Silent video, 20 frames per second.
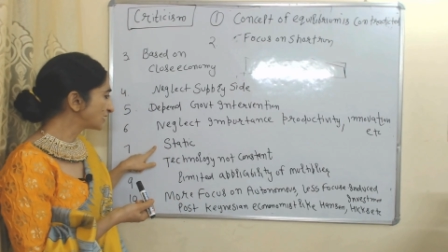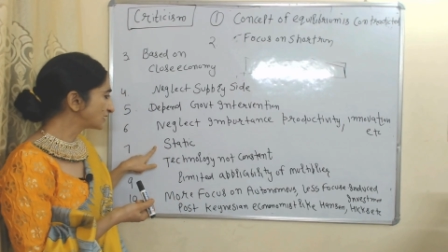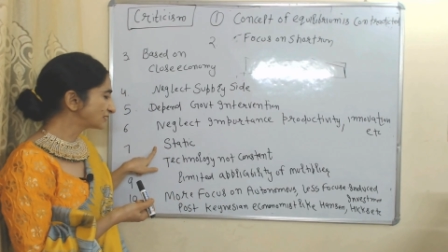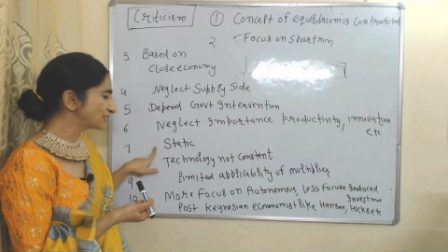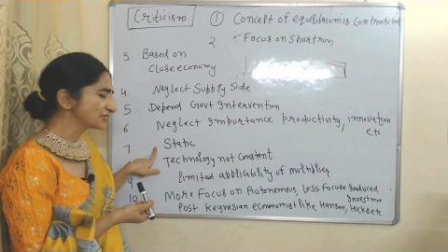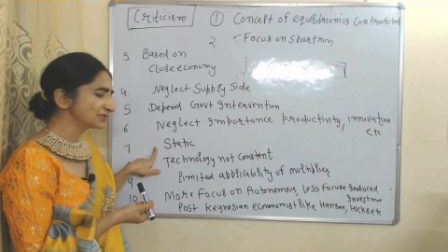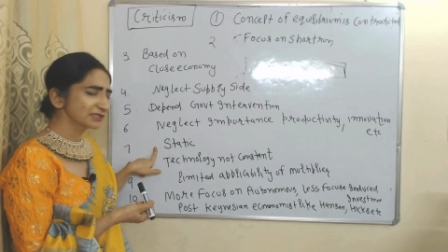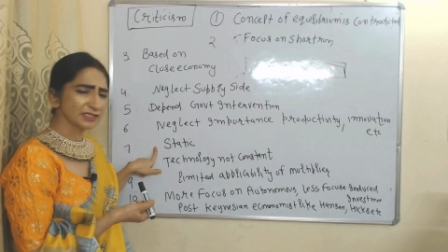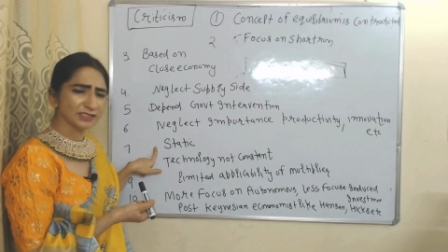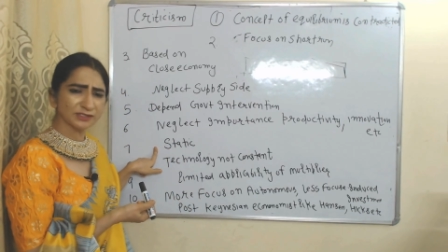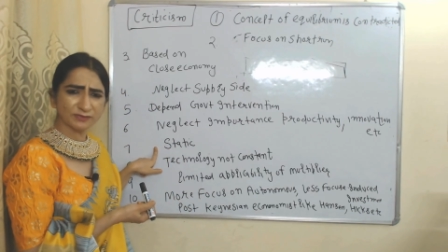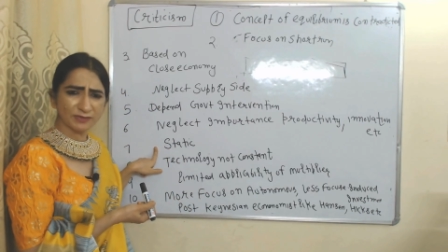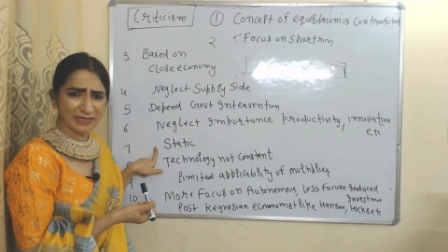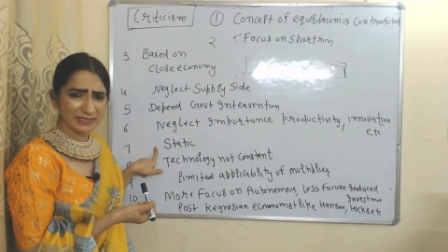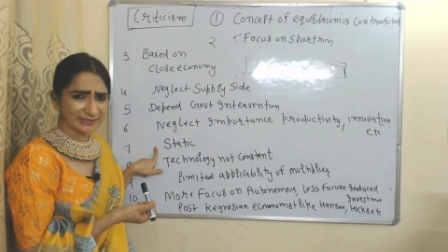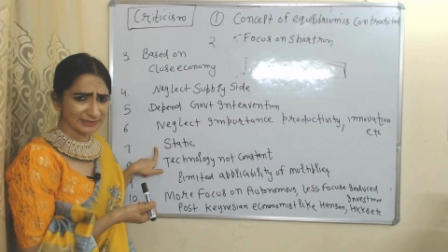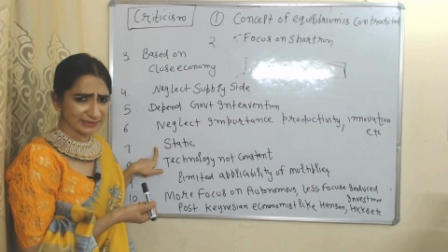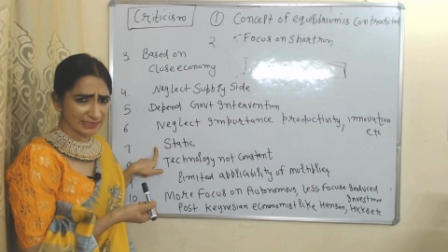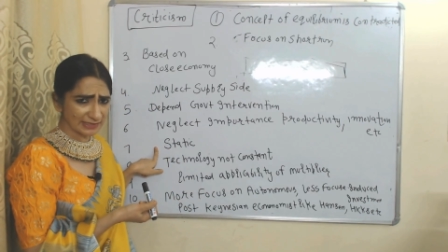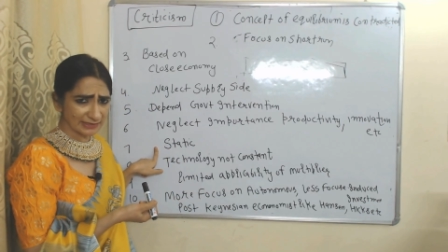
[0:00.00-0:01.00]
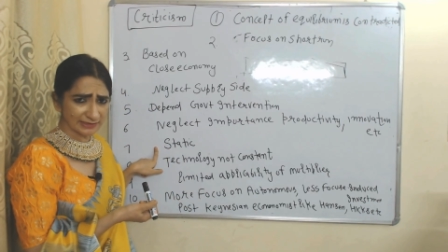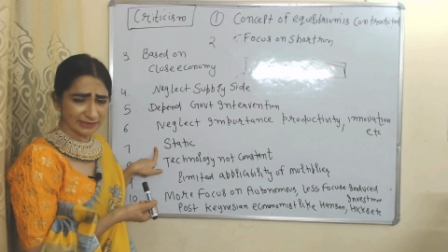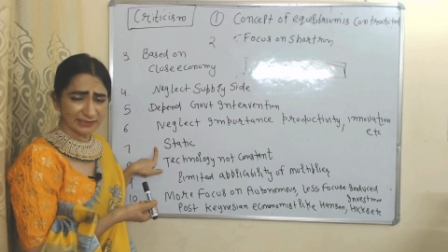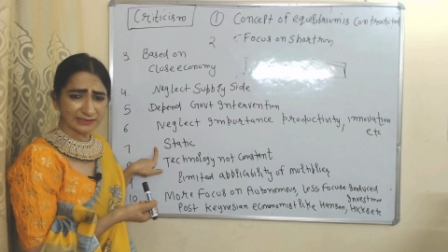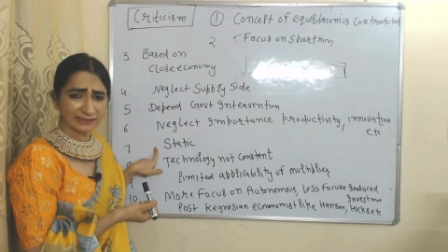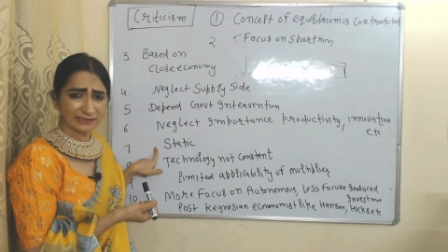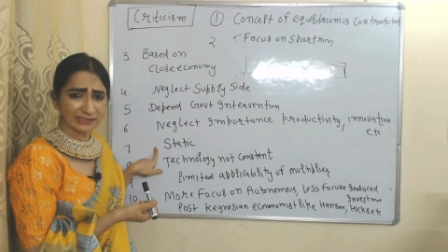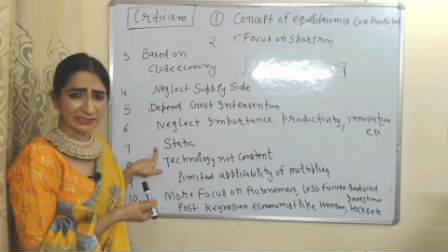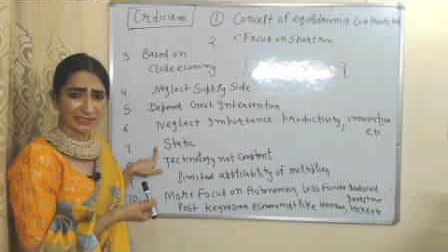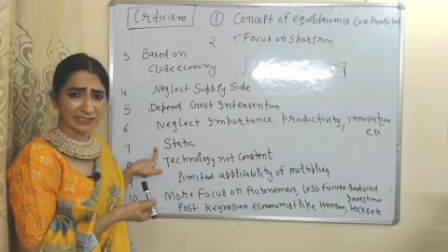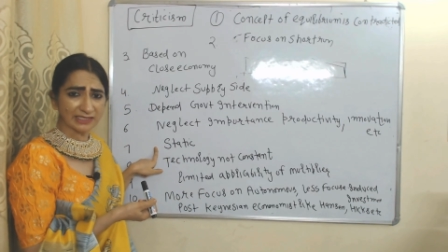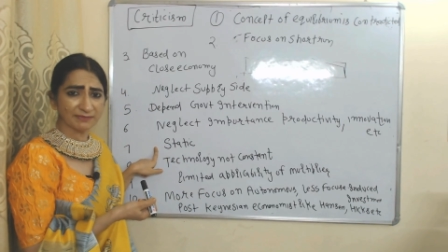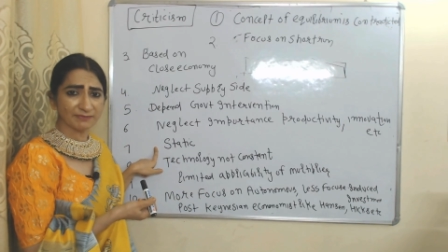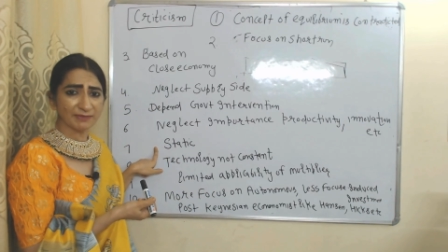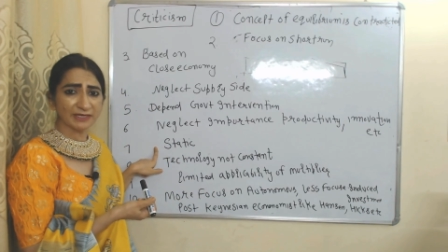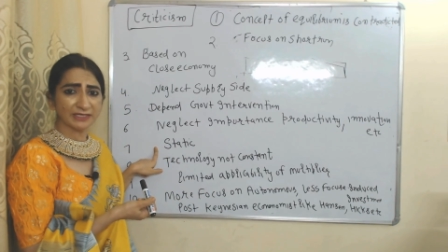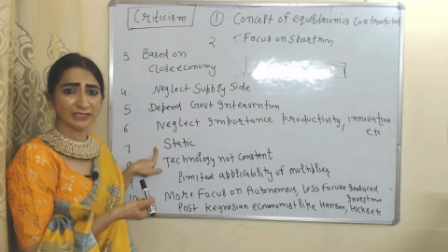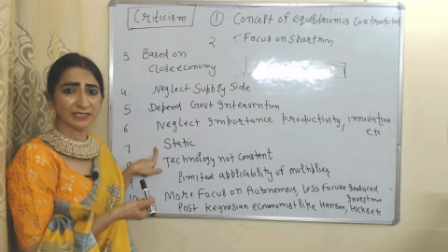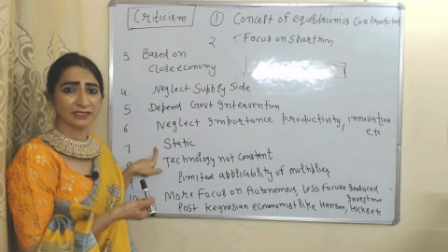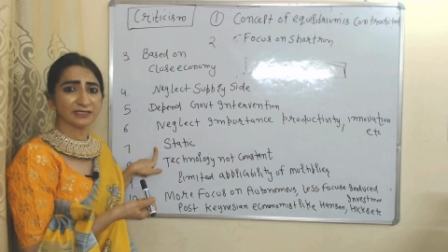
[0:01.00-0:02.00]
This is very static theory,
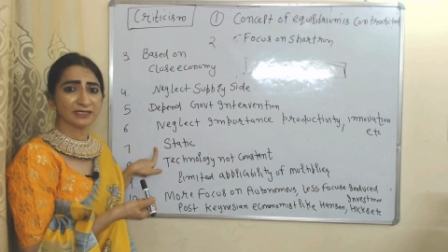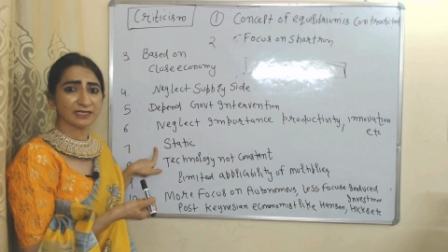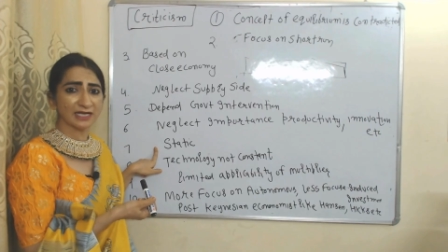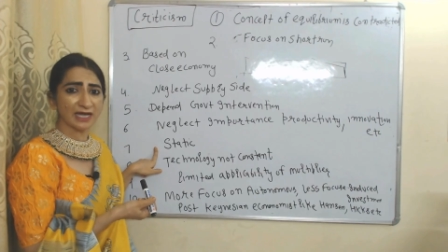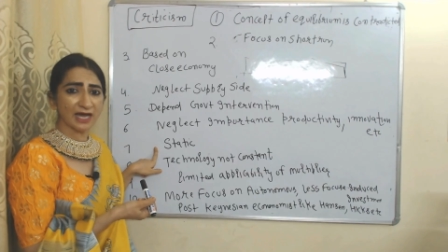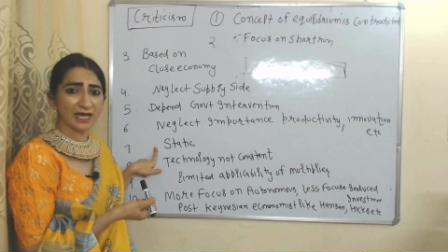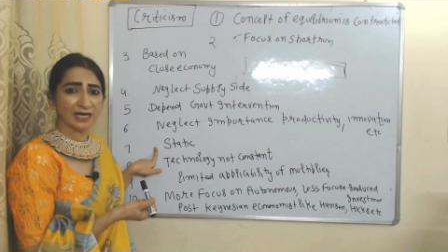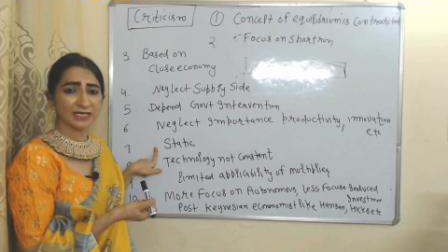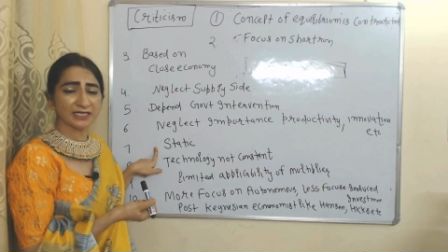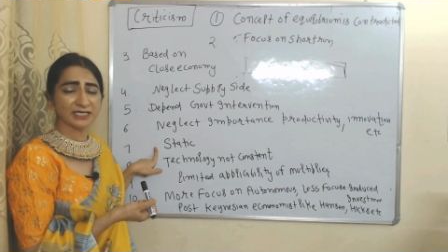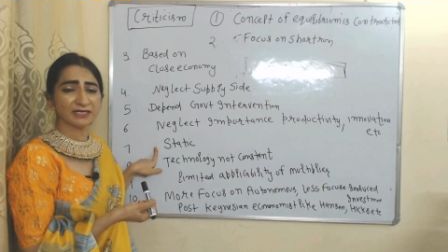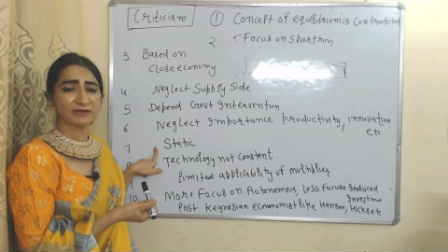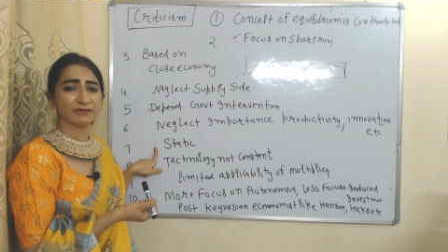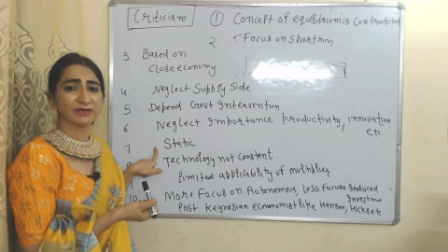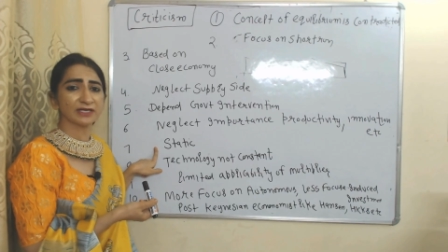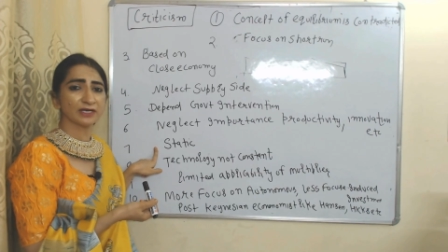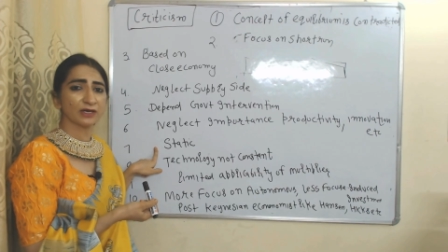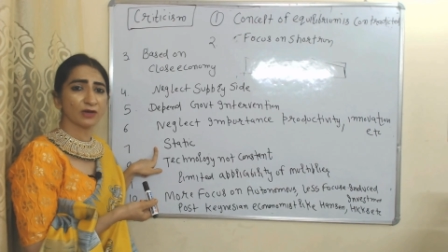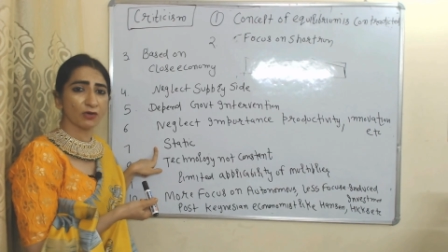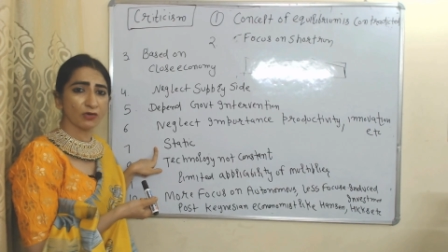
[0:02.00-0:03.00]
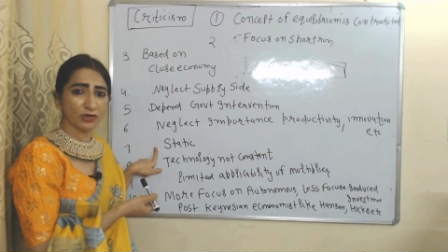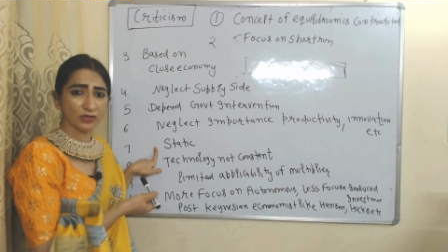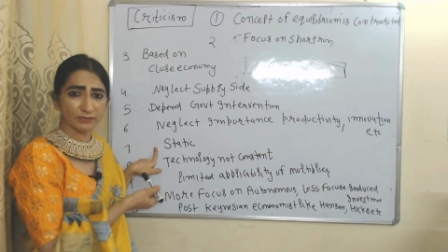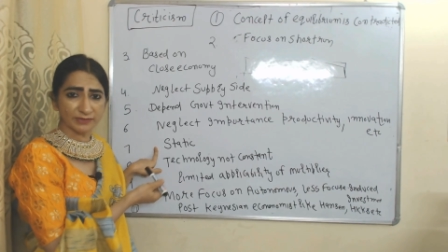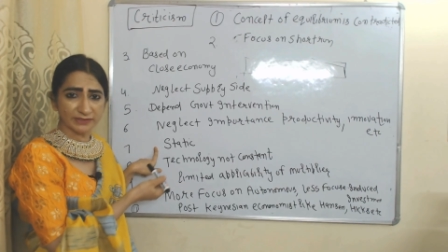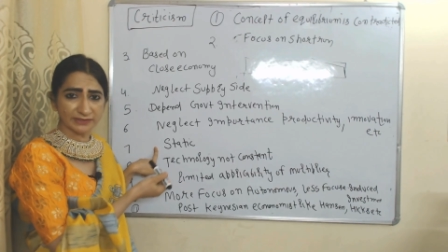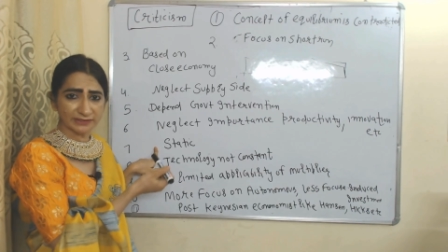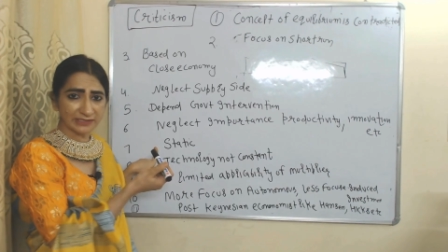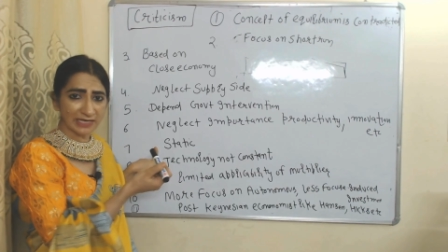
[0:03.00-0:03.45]
but in reality our economy is